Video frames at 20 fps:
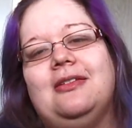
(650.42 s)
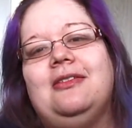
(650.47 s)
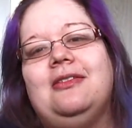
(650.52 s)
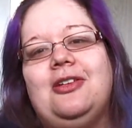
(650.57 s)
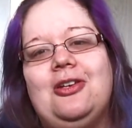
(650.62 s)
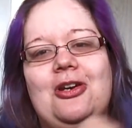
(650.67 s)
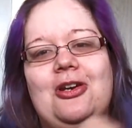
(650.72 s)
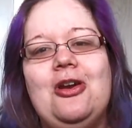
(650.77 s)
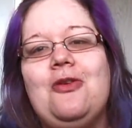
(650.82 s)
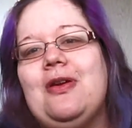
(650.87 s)
You
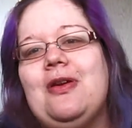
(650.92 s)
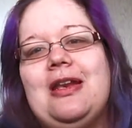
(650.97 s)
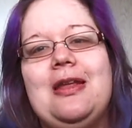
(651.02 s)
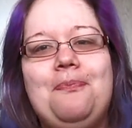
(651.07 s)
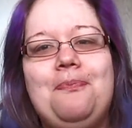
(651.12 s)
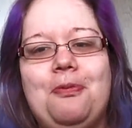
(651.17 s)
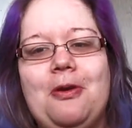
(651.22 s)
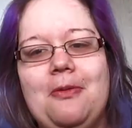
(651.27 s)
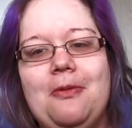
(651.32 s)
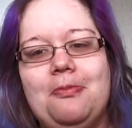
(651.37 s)
don't know what lip
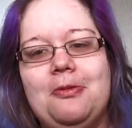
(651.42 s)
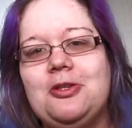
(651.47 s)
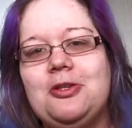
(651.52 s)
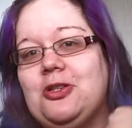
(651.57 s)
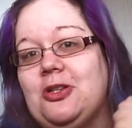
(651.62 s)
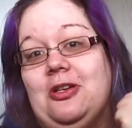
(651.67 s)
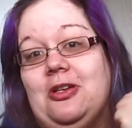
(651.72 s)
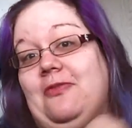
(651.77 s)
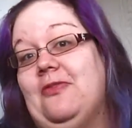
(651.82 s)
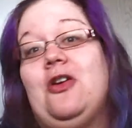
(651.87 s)
prep would
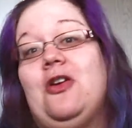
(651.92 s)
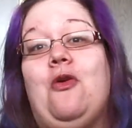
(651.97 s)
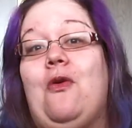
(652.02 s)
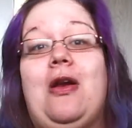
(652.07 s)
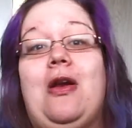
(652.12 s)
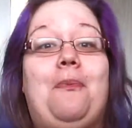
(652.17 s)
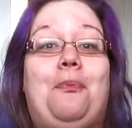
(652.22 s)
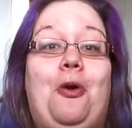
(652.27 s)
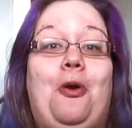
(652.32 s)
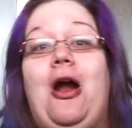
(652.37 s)
you, even know what
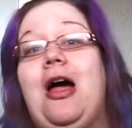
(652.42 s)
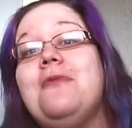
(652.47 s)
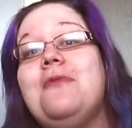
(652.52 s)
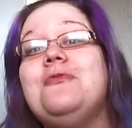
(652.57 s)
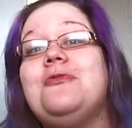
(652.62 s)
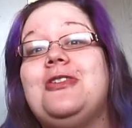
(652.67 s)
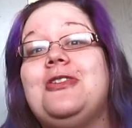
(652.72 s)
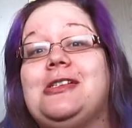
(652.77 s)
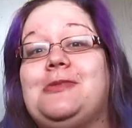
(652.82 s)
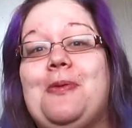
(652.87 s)
a
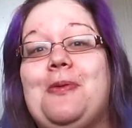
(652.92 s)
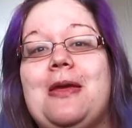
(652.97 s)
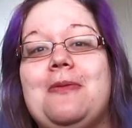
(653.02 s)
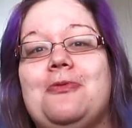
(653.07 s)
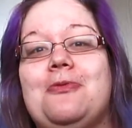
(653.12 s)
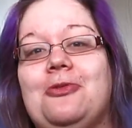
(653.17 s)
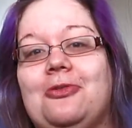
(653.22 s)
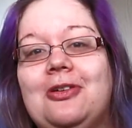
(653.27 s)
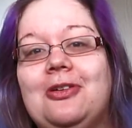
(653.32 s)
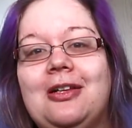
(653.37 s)
primer is,
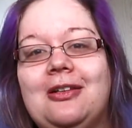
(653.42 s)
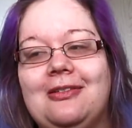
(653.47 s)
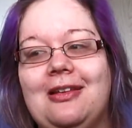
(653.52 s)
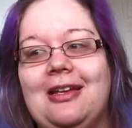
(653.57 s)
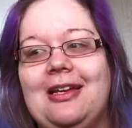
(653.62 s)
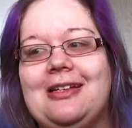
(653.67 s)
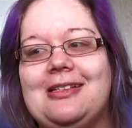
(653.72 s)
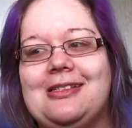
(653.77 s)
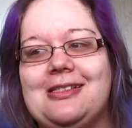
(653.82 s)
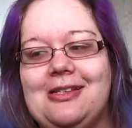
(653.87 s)
people.
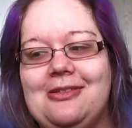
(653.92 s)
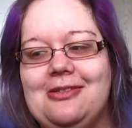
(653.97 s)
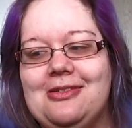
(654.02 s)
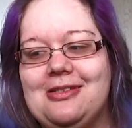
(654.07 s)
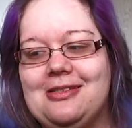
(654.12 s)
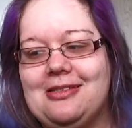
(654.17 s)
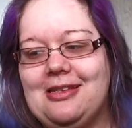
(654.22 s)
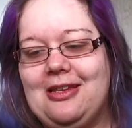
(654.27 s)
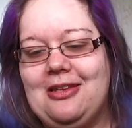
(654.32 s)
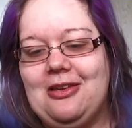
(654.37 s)
Like,
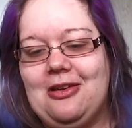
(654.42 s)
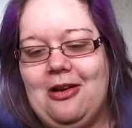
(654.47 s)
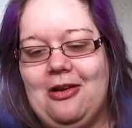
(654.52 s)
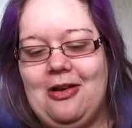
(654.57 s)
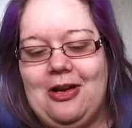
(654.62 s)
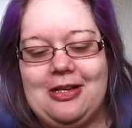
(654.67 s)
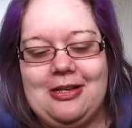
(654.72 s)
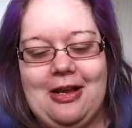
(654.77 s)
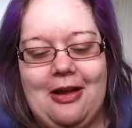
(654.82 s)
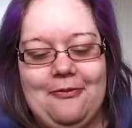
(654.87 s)
seriously, you know,
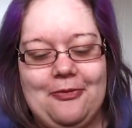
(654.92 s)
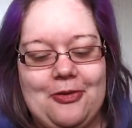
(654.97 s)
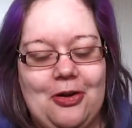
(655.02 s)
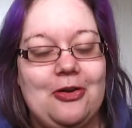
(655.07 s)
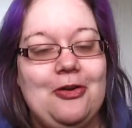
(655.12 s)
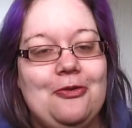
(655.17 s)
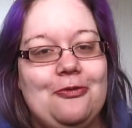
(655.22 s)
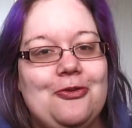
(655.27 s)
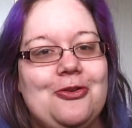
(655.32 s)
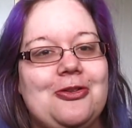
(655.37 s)
I, have
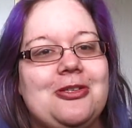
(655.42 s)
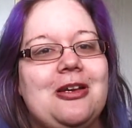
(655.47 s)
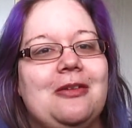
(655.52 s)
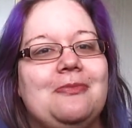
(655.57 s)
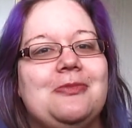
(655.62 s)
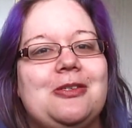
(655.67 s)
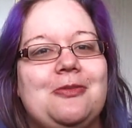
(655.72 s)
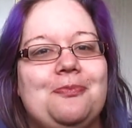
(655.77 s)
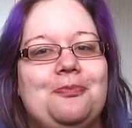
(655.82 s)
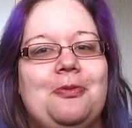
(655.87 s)
gone a few
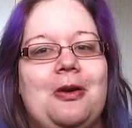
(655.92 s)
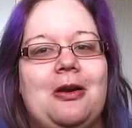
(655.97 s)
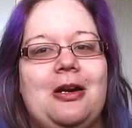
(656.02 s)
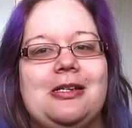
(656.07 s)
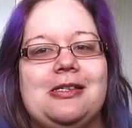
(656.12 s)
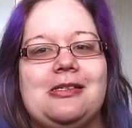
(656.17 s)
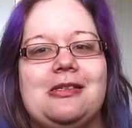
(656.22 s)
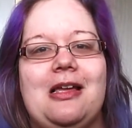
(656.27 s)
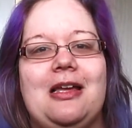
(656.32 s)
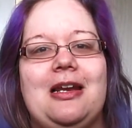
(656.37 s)
times to
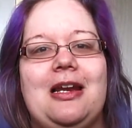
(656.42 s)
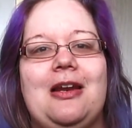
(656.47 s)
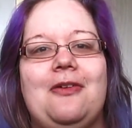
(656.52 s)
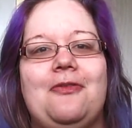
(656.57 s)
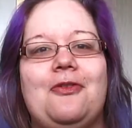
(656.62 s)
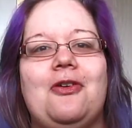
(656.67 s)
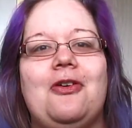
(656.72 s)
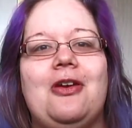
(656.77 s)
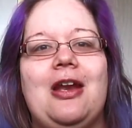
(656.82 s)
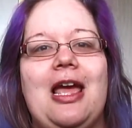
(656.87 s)
Priceline and
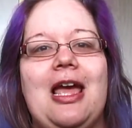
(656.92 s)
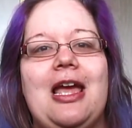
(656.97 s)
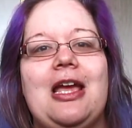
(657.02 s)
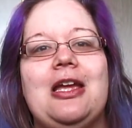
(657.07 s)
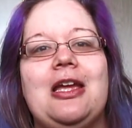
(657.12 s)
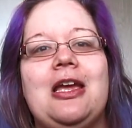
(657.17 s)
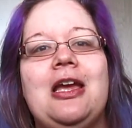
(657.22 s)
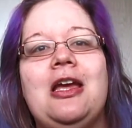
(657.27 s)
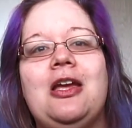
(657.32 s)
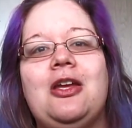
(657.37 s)
I've gone,
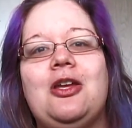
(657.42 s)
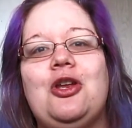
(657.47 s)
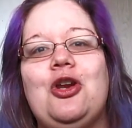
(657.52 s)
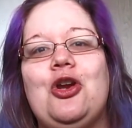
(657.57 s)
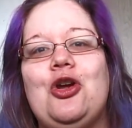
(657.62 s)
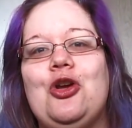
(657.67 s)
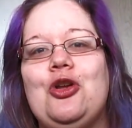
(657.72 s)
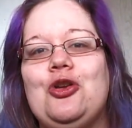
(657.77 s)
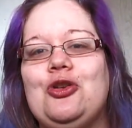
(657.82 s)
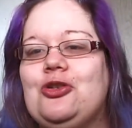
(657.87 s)
hey, you
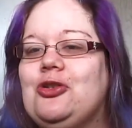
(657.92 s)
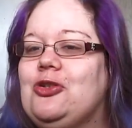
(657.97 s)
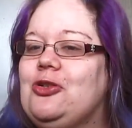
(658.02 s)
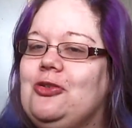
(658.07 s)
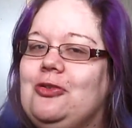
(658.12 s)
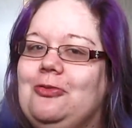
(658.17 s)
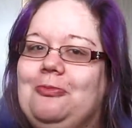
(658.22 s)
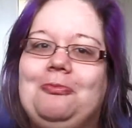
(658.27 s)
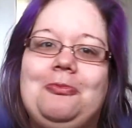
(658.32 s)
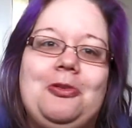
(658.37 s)
know, do you,
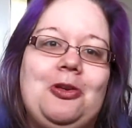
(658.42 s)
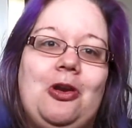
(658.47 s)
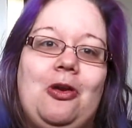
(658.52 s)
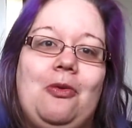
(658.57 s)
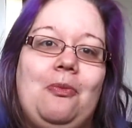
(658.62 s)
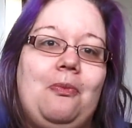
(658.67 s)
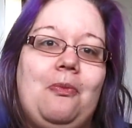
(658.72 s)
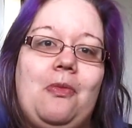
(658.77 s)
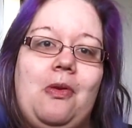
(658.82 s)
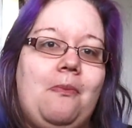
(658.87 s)
you
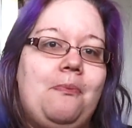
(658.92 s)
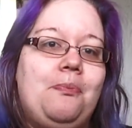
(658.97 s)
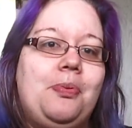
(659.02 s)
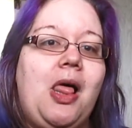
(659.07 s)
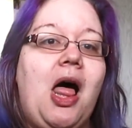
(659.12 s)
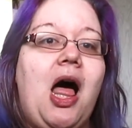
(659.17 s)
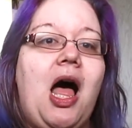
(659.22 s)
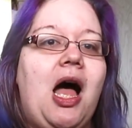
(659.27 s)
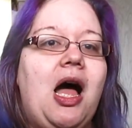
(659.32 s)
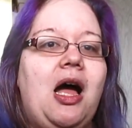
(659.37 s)
know,
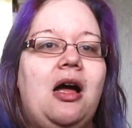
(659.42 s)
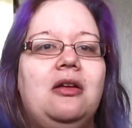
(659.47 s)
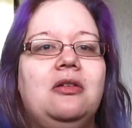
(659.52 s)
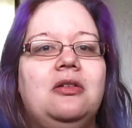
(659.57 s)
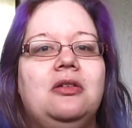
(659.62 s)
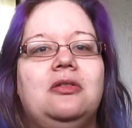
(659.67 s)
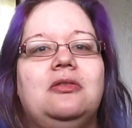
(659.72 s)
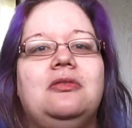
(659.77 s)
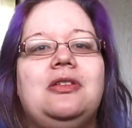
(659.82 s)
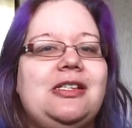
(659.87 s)
blah,
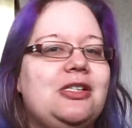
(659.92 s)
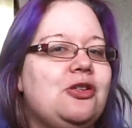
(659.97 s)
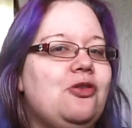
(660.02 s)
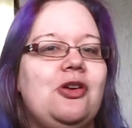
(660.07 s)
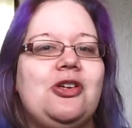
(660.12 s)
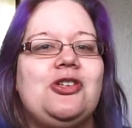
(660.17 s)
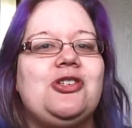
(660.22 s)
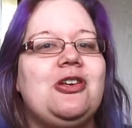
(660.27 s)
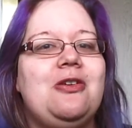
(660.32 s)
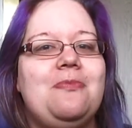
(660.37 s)
this
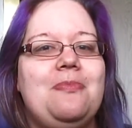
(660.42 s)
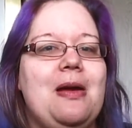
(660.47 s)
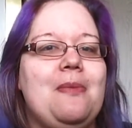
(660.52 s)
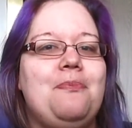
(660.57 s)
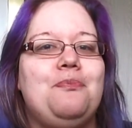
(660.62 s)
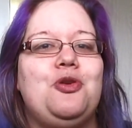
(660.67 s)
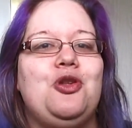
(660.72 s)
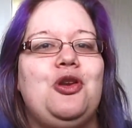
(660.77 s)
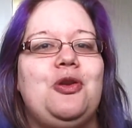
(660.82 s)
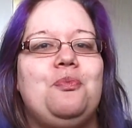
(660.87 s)
question
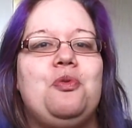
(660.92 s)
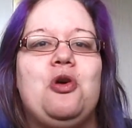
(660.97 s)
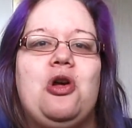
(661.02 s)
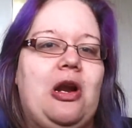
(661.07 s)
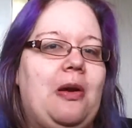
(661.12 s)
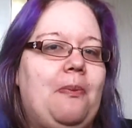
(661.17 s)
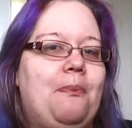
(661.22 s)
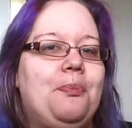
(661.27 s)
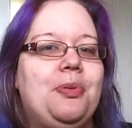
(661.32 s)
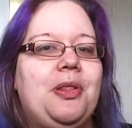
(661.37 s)
about beauty
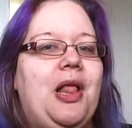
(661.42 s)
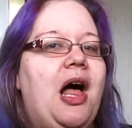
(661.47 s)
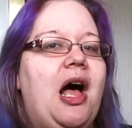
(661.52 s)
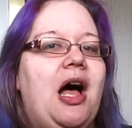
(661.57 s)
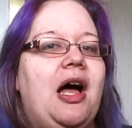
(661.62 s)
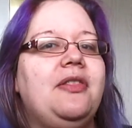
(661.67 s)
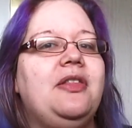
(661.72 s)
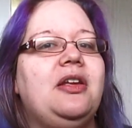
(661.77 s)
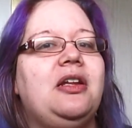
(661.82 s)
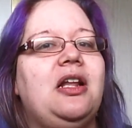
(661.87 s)
product, blah, and they're